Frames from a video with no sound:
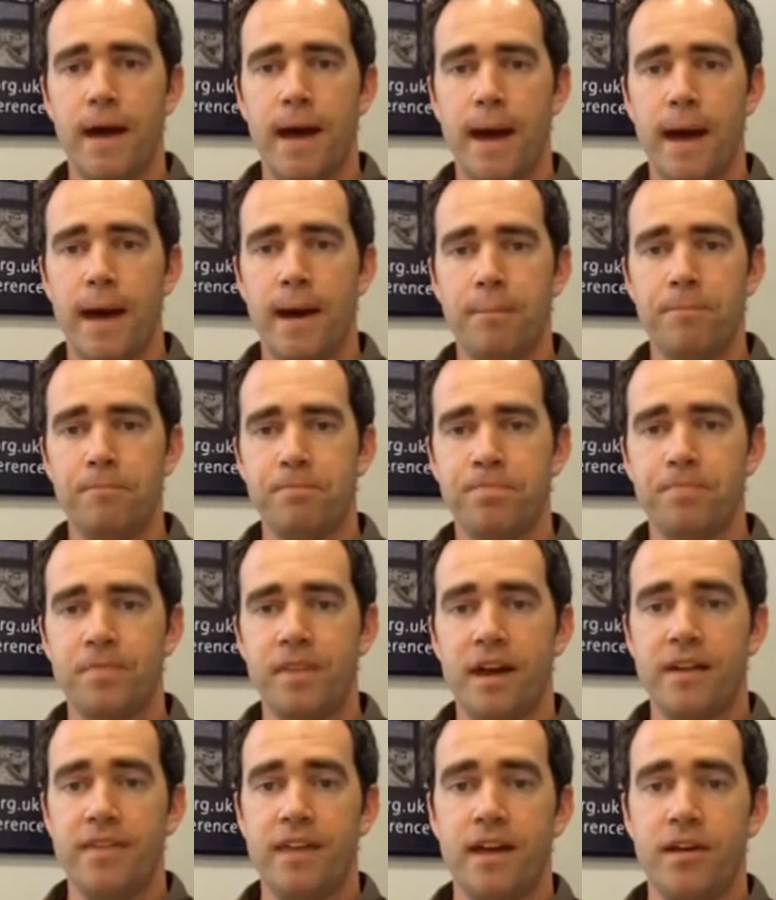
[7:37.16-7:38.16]
And
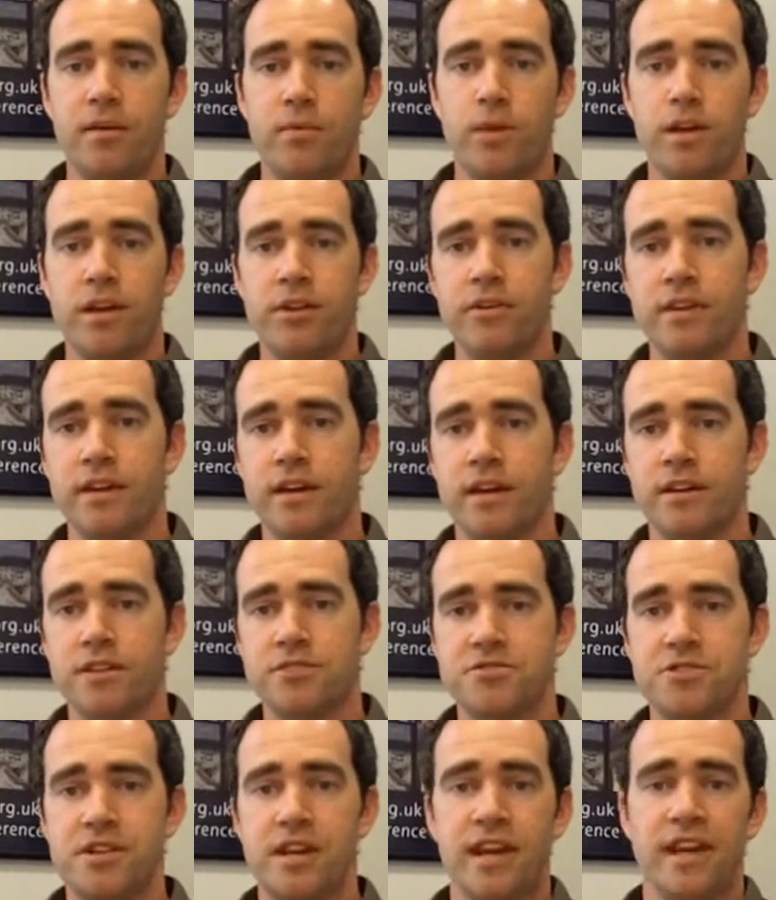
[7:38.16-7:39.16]
then when you're in the
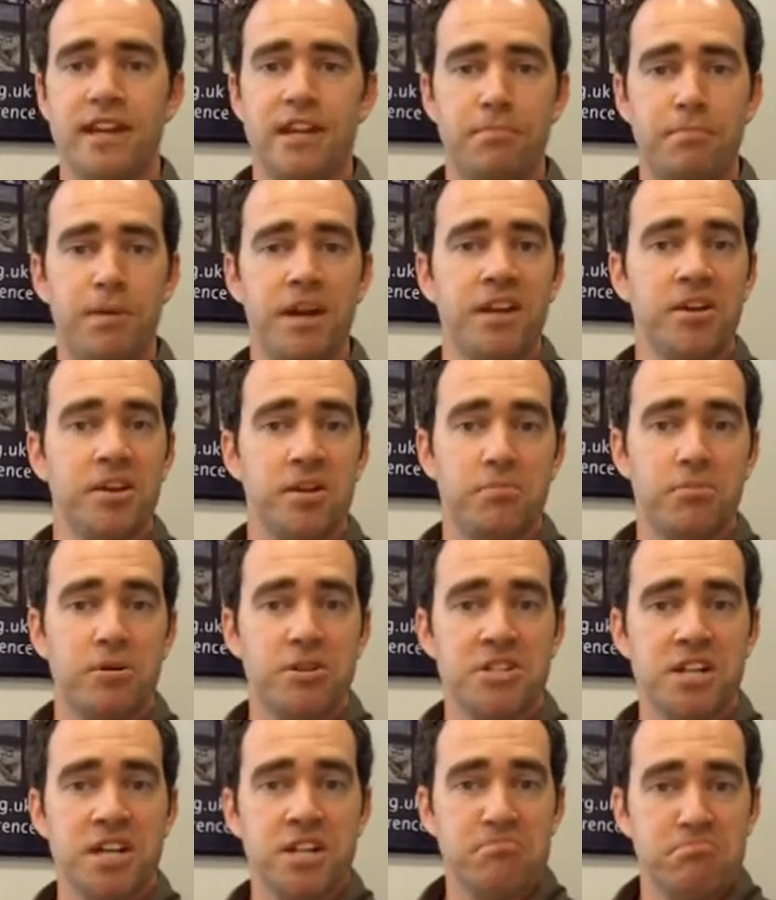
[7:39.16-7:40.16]
country, again, depending on the
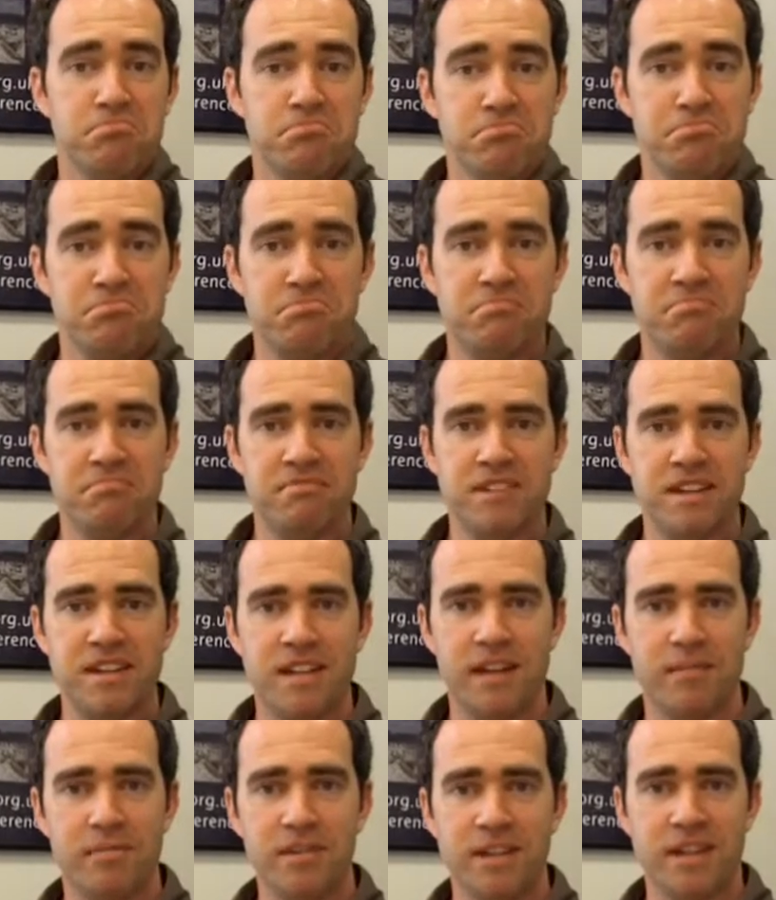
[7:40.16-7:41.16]
project,
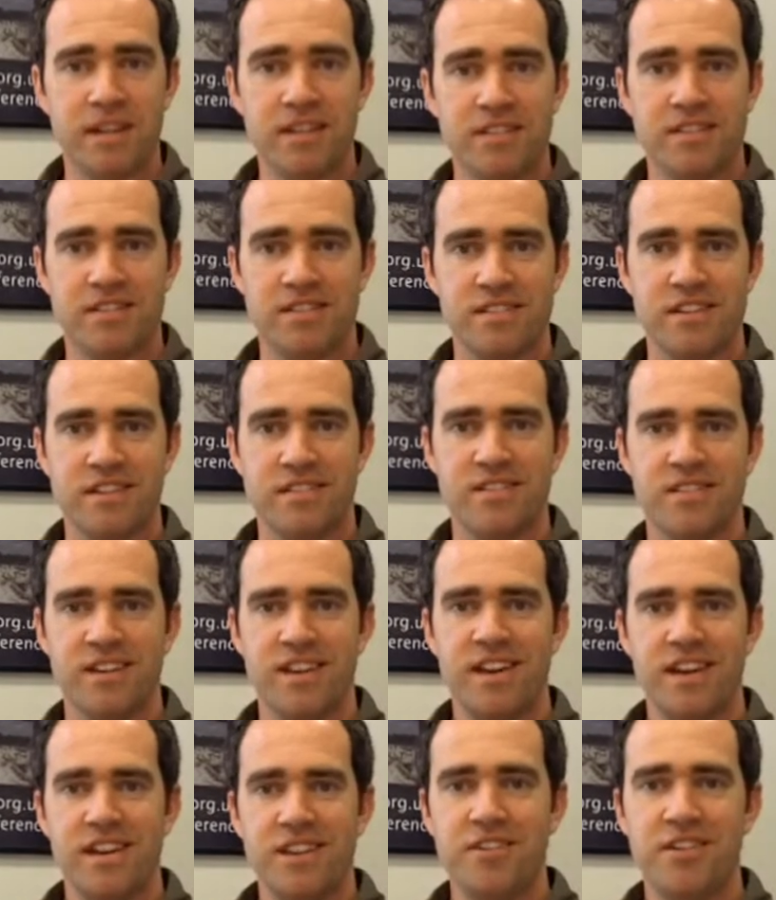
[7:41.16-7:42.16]
I mean,
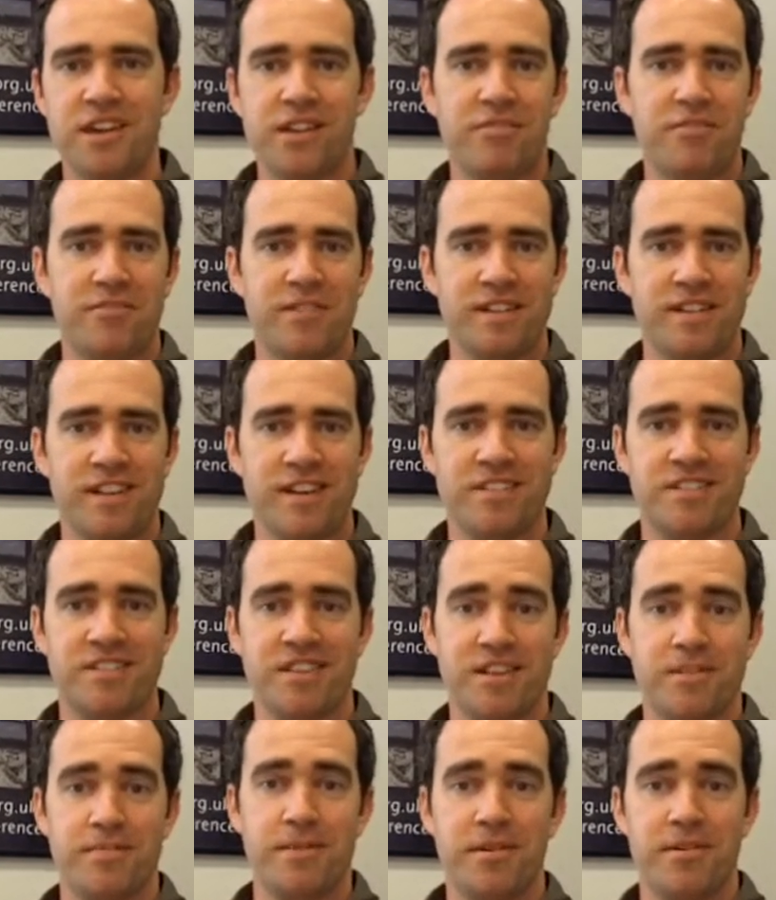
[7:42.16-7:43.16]
you can have a fantastic
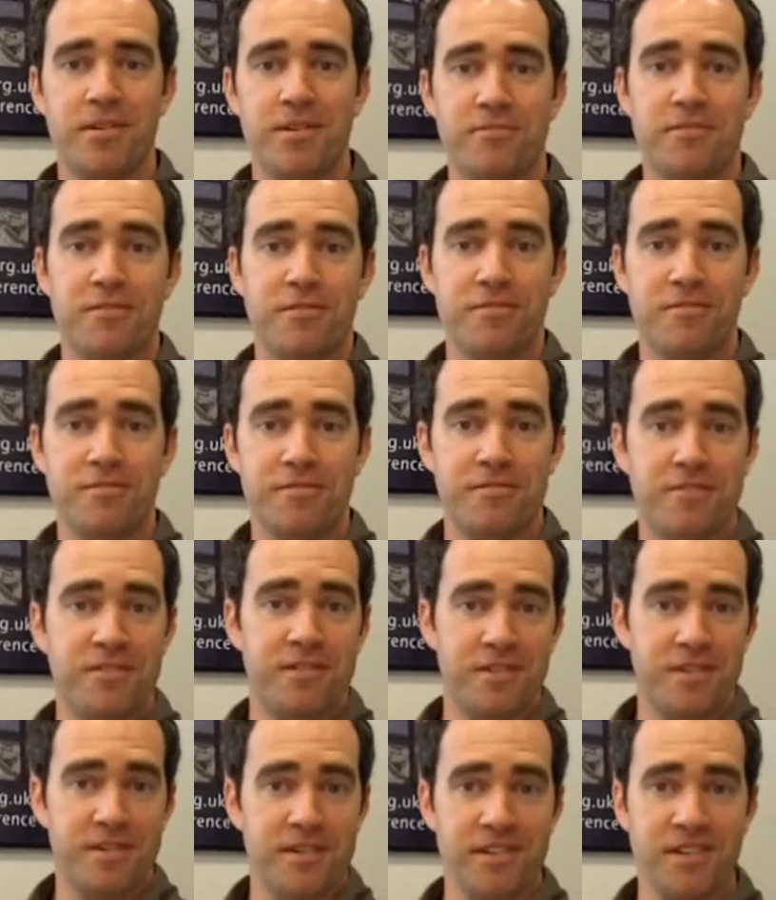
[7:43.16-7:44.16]
experience
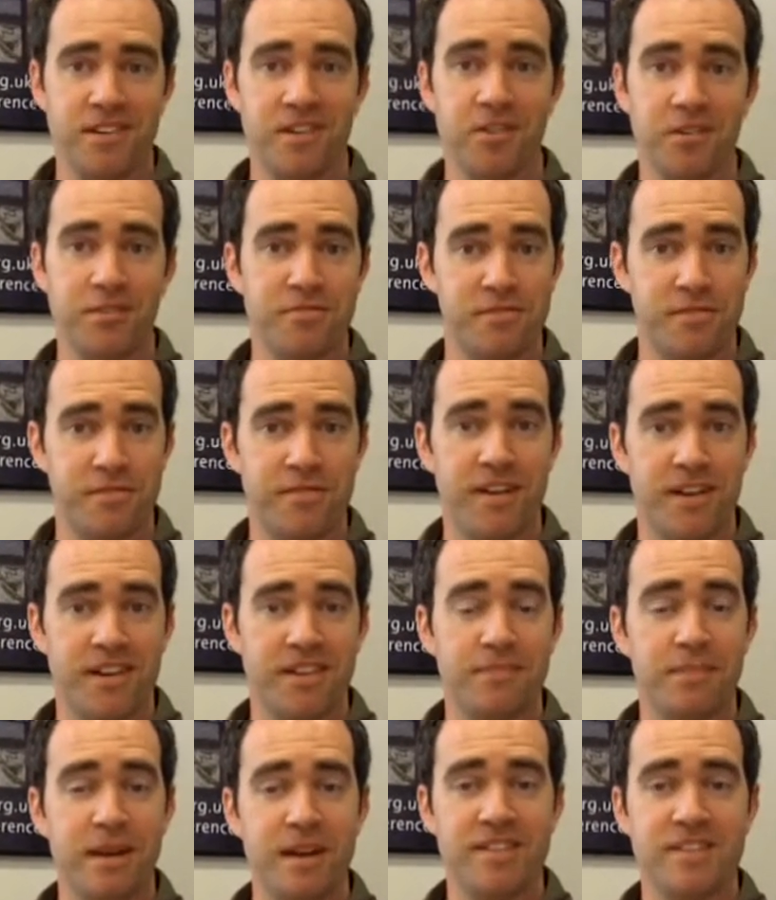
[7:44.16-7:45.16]
for the cost of a
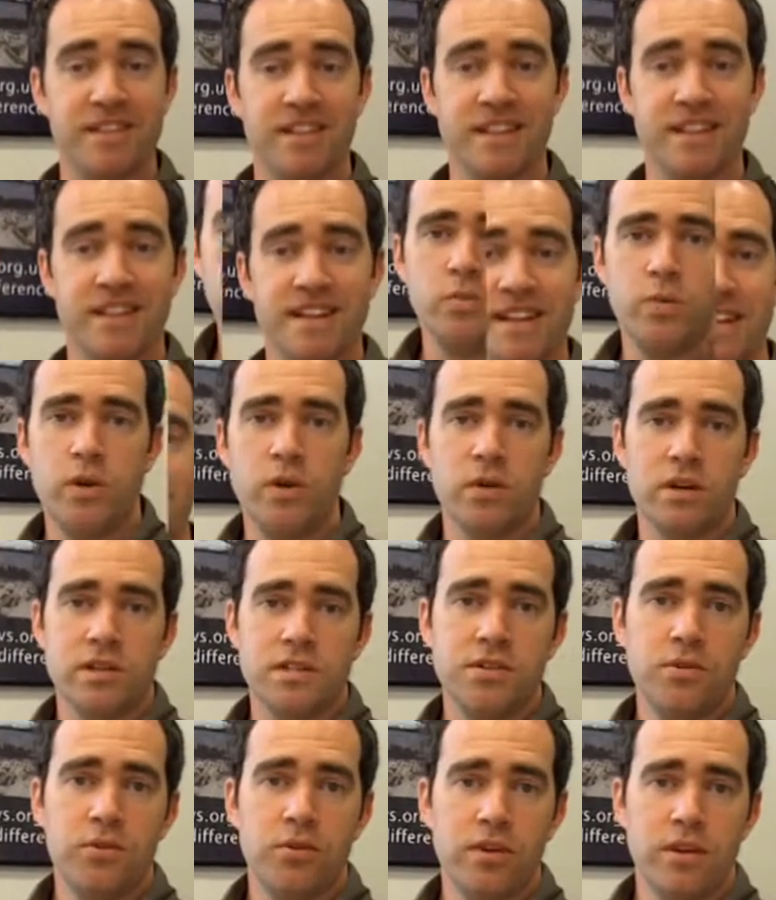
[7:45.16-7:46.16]
flight, basically. We
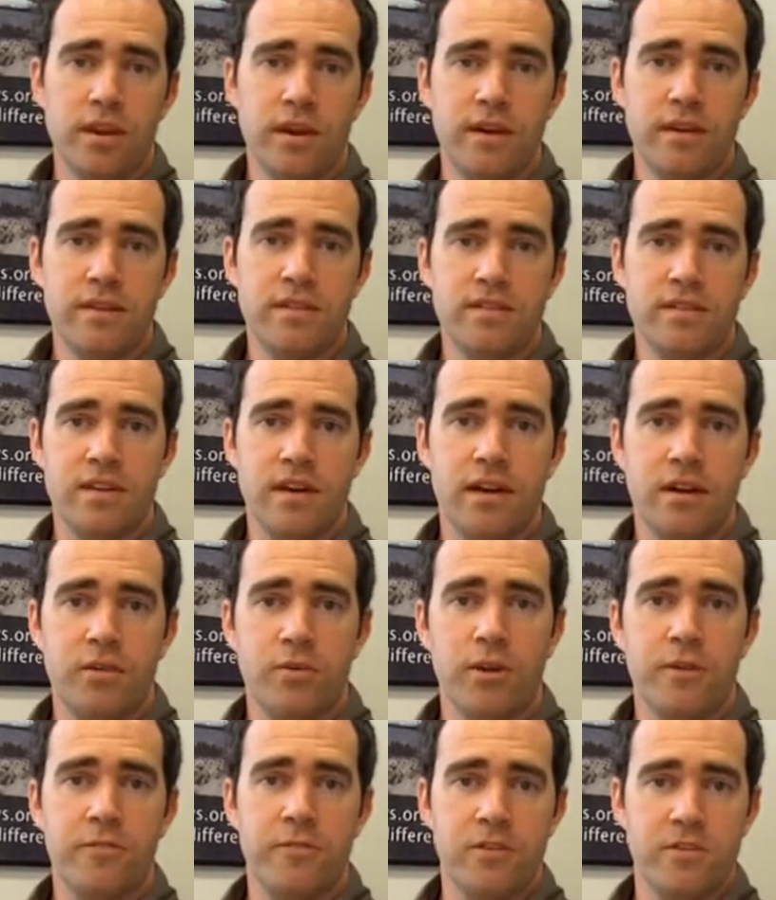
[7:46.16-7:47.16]
actually organise
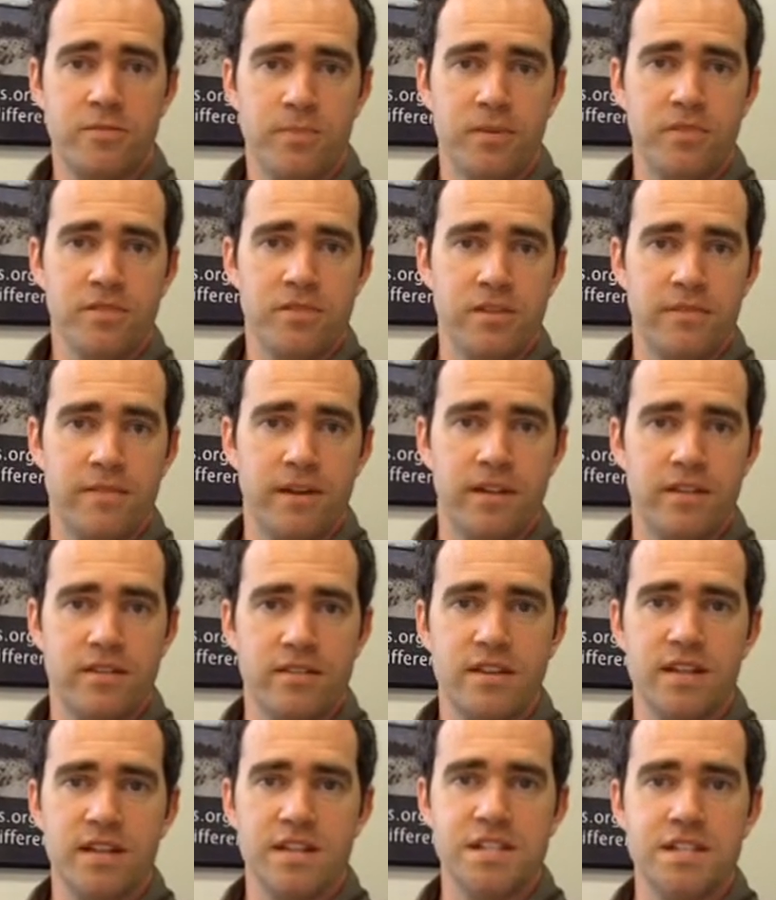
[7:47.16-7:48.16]
quite a few sponsored
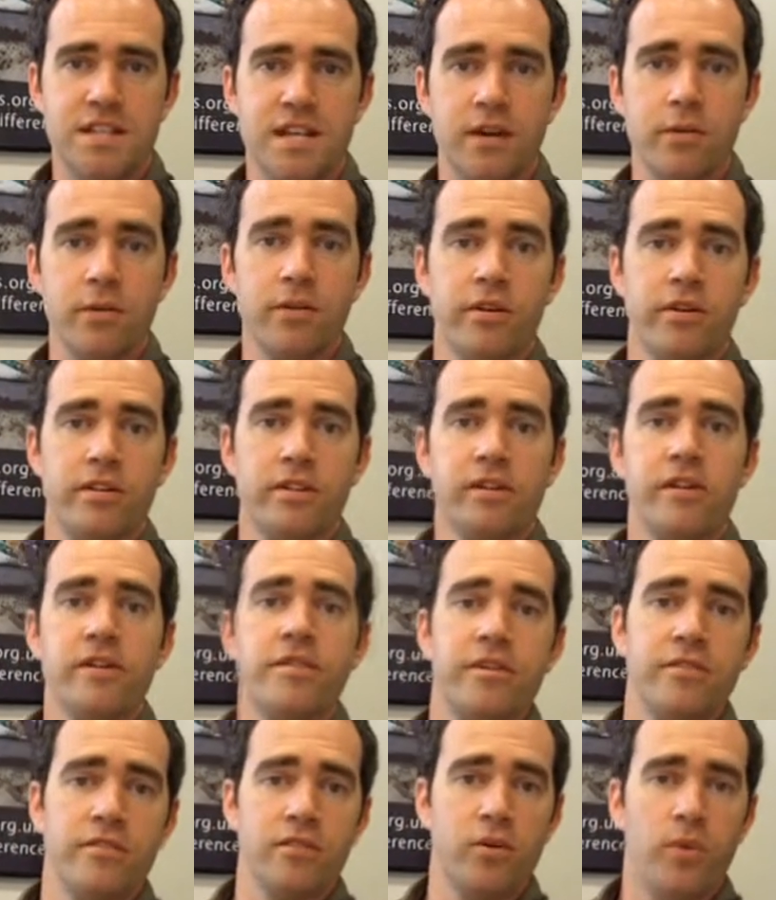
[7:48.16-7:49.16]
events each year, although a lot of
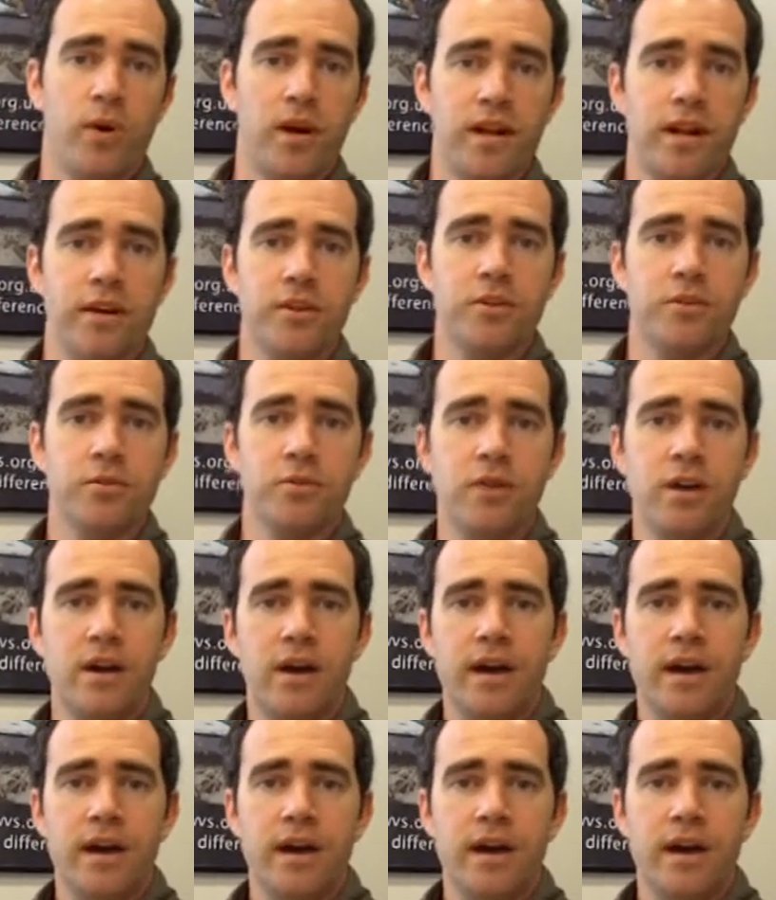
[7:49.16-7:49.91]
those are quite local.